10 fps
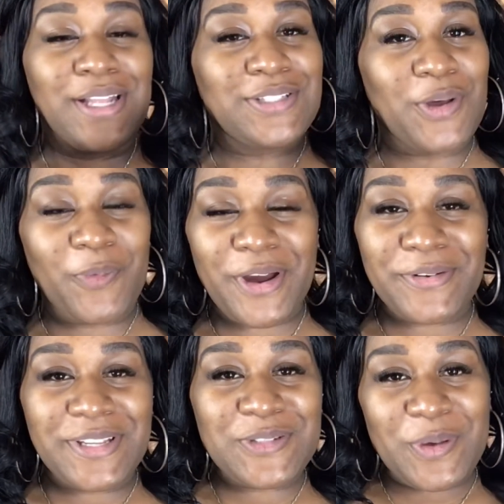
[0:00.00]
Don't
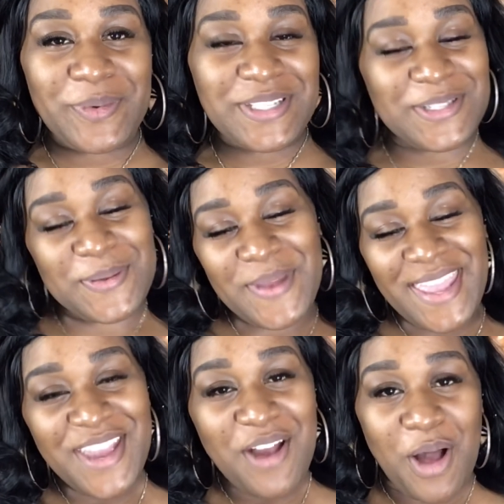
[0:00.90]
worry, is what we do
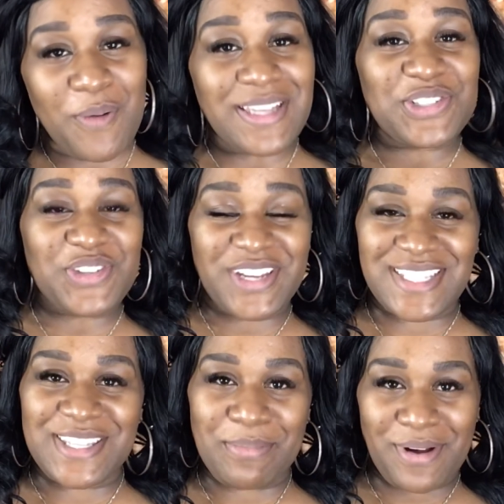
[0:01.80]
here. Always
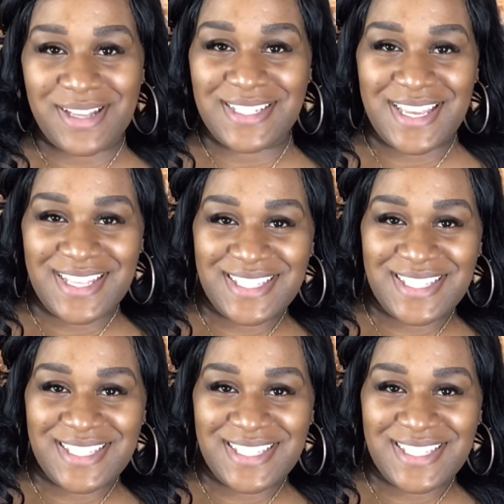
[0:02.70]
trust the process.